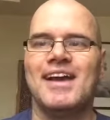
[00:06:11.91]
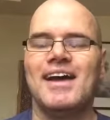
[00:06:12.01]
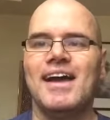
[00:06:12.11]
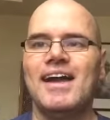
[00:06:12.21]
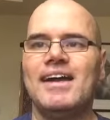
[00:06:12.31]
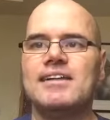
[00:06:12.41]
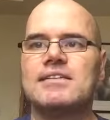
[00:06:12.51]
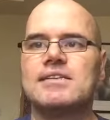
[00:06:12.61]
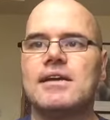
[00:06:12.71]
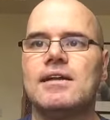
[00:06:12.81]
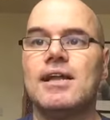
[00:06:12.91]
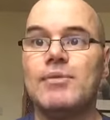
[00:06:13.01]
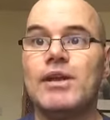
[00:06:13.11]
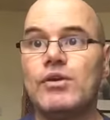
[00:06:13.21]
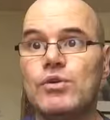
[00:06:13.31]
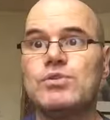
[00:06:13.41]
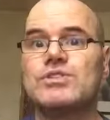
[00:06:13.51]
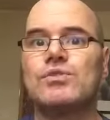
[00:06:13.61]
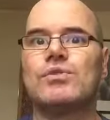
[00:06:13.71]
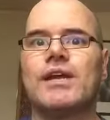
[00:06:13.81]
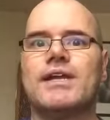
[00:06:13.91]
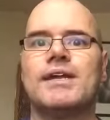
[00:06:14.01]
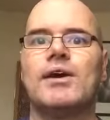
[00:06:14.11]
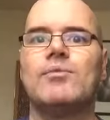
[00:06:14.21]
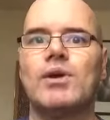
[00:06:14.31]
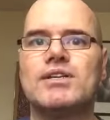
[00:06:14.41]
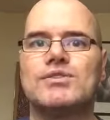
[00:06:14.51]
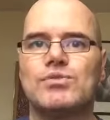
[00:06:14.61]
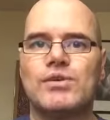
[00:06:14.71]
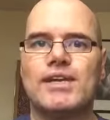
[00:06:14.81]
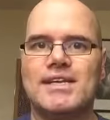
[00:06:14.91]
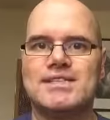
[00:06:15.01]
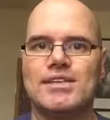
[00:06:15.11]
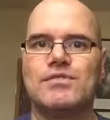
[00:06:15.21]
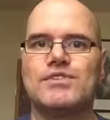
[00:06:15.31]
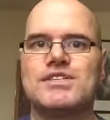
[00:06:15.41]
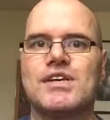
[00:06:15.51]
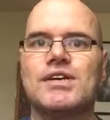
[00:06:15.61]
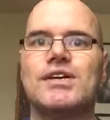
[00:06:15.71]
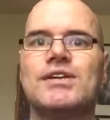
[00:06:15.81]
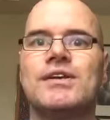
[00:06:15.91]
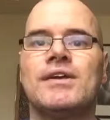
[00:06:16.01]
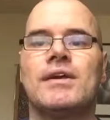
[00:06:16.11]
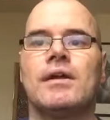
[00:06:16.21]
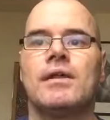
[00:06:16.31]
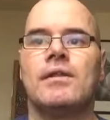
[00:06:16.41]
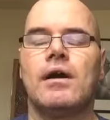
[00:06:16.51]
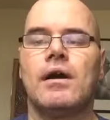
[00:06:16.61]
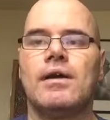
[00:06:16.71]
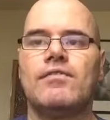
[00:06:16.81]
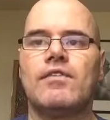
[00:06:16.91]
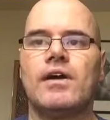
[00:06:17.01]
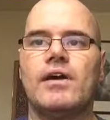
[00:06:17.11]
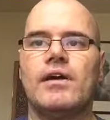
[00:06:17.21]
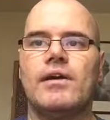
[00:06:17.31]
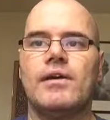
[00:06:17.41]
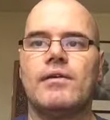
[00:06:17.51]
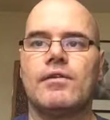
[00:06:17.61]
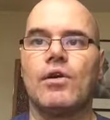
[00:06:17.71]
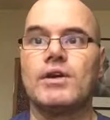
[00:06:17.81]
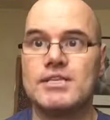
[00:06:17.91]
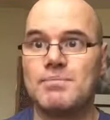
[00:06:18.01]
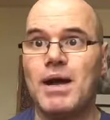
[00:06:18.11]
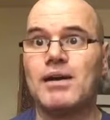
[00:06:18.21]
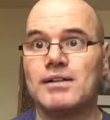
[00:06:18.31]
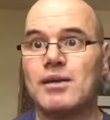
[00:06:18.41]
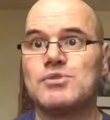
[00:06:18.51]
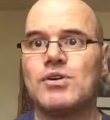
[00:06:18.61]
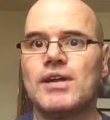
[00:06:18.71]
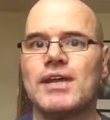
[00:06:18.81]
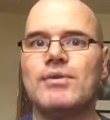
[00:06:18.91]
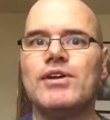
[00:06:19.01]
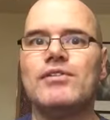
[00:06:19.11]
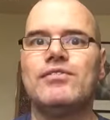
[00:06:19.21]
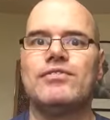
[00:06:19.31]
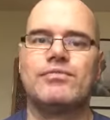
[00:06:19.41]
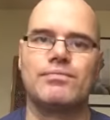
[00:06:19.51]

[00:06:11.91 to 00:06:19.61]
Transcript: And let me know your story. You know, my story is that you've just heard that I've got this bug that I'm trying to get rid of.